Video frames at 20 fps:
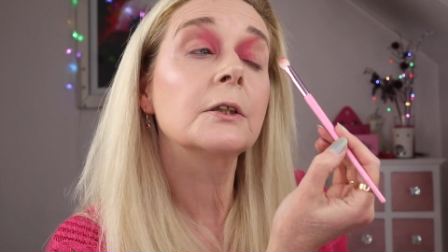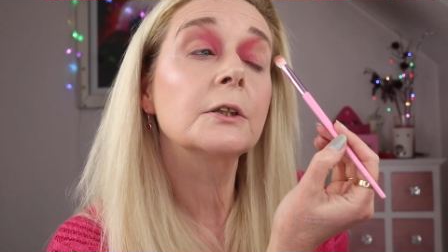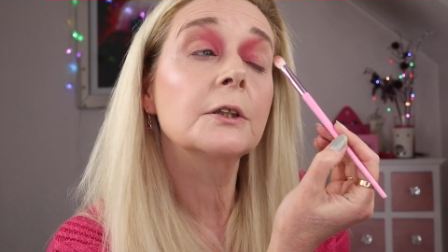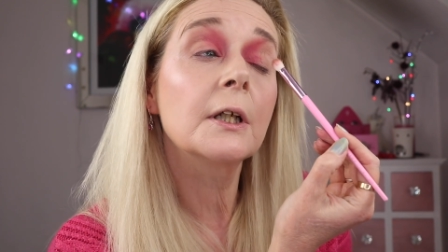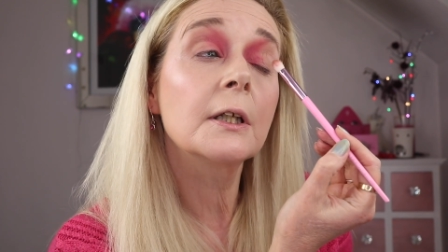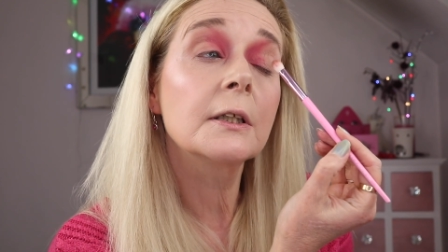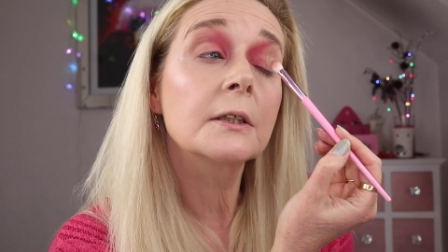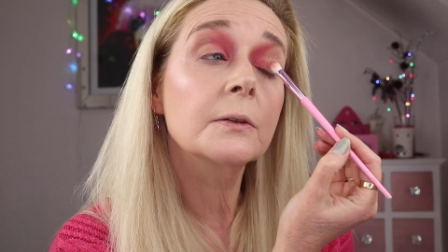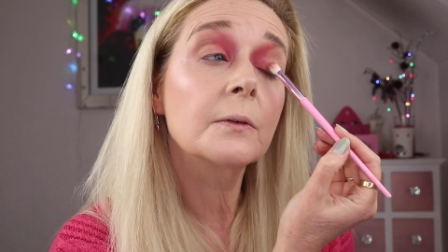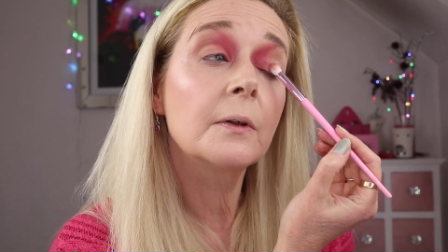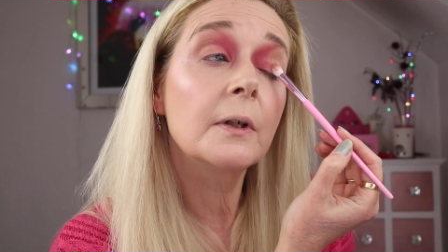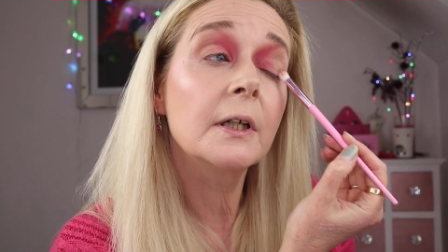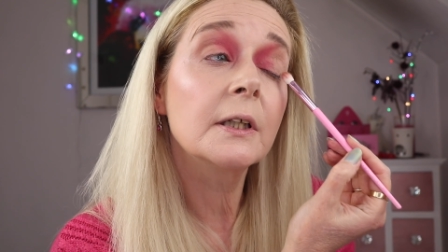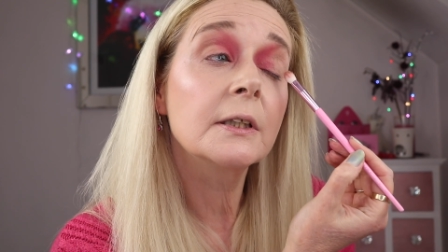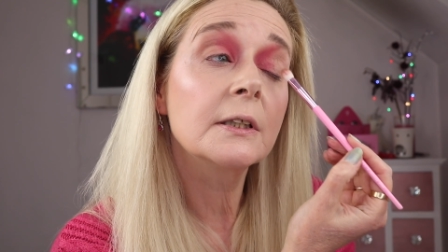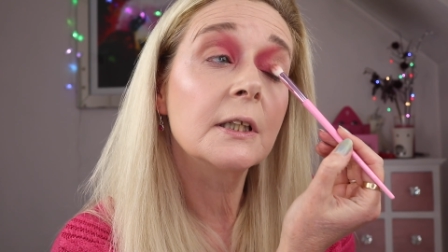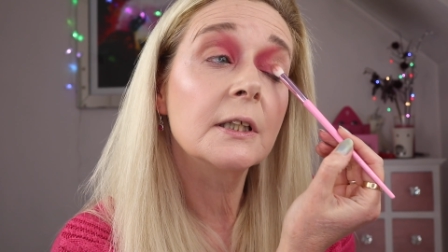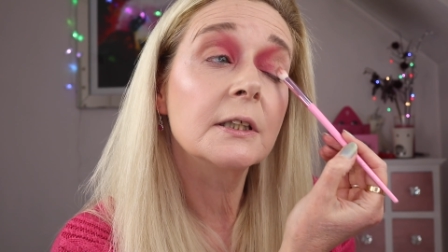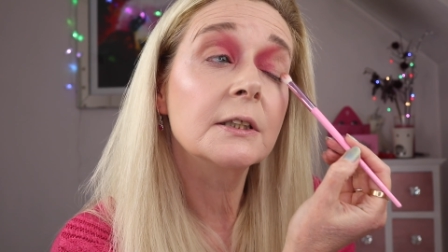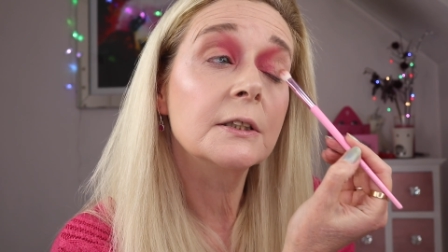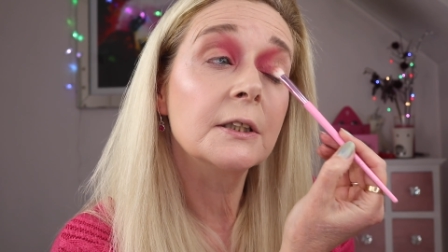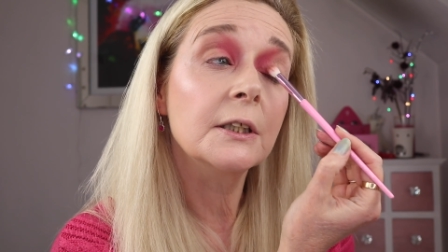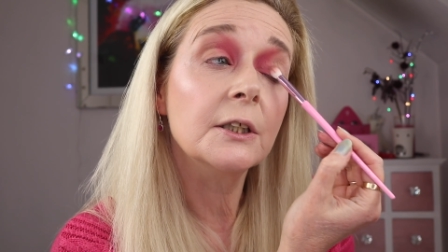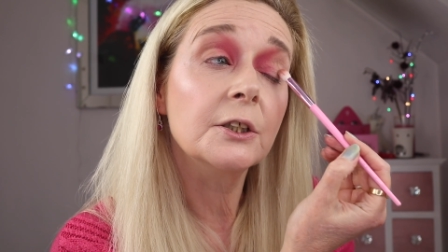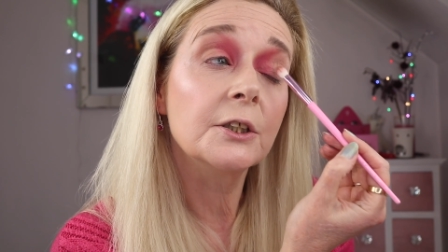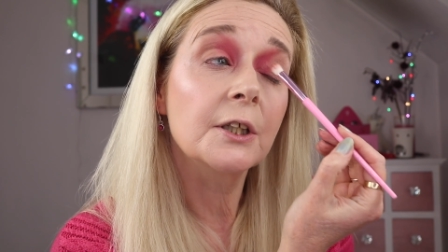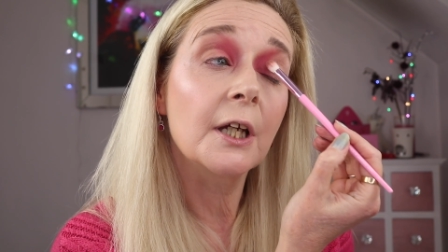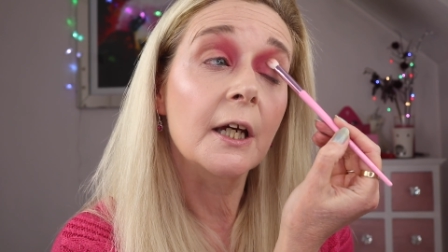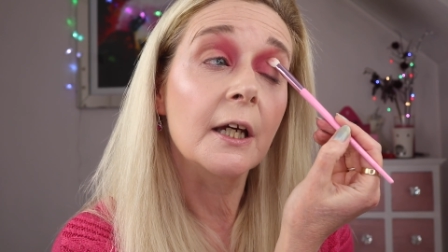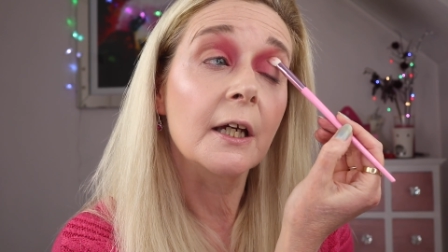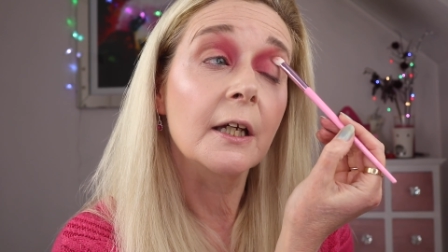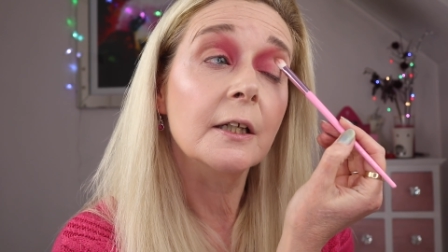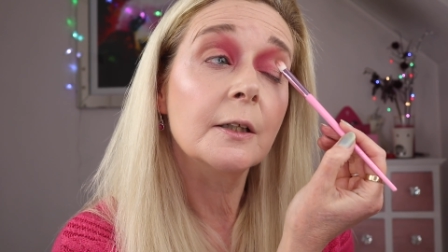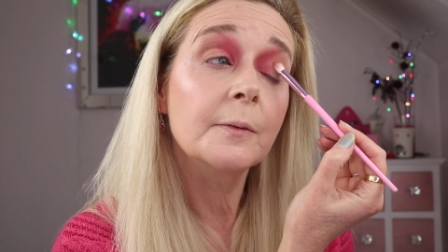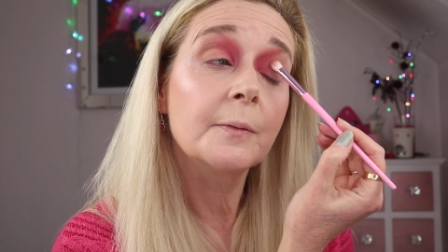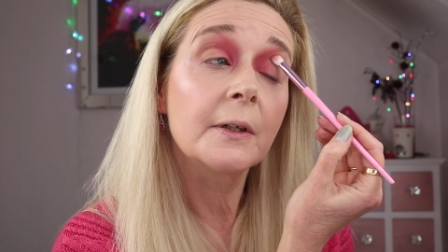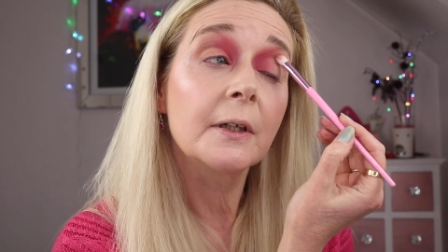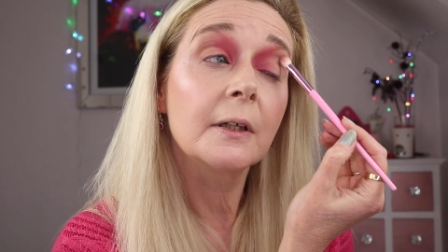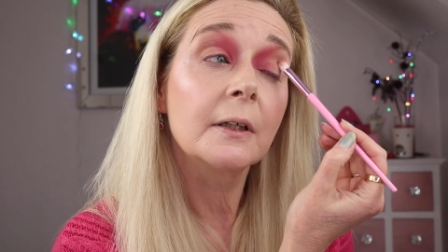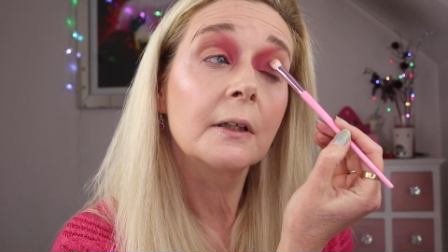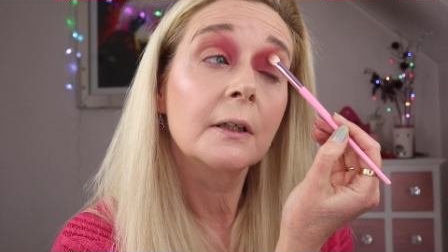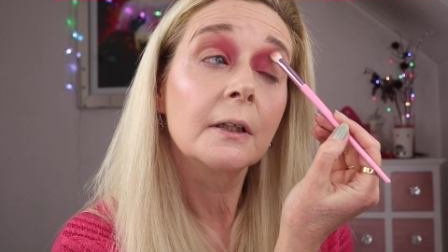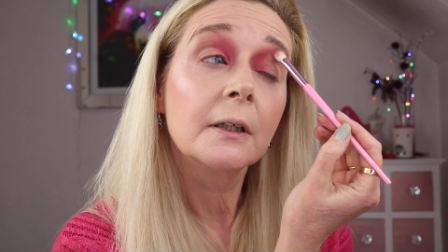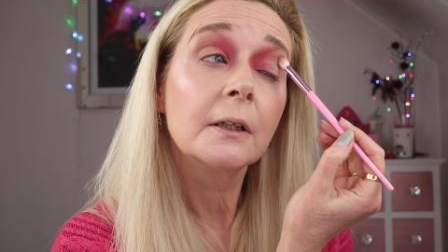shade's quite a dusty shade, but